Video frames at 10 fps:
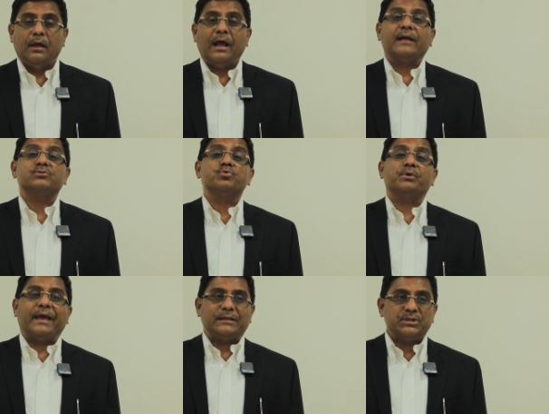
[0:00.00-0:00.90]
has
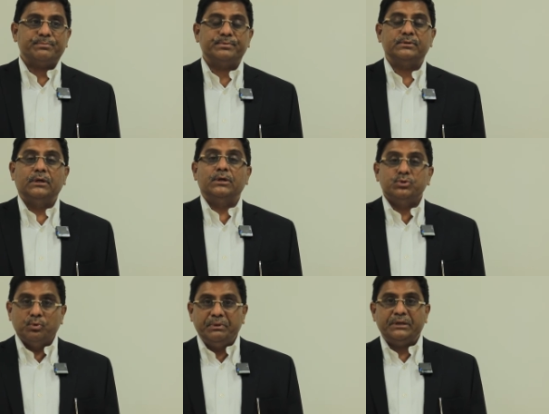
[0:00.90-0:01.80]
to catch up
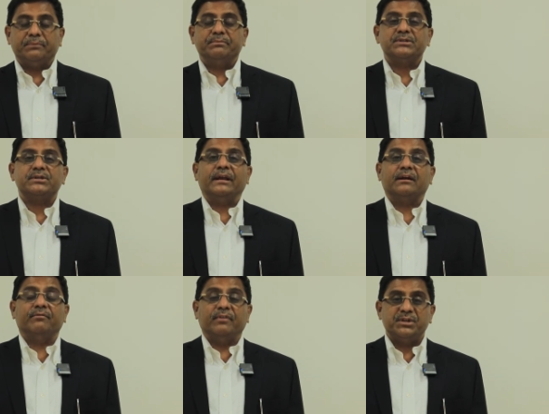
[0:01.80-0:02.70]
to meet up this
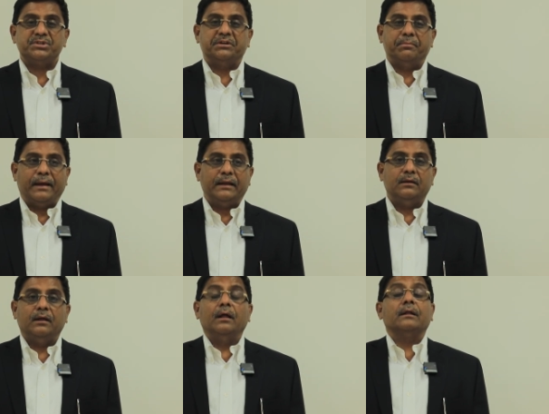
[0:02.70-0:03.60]
electrification demand.
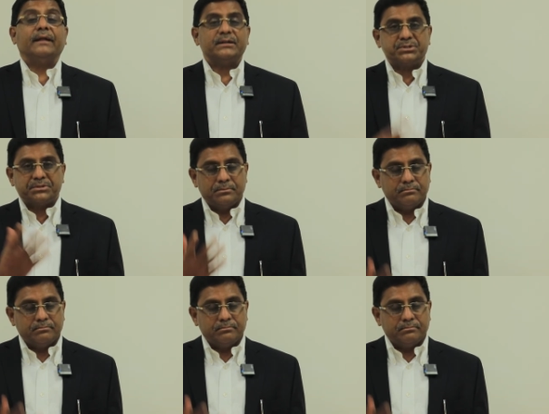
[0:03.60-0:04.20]
That's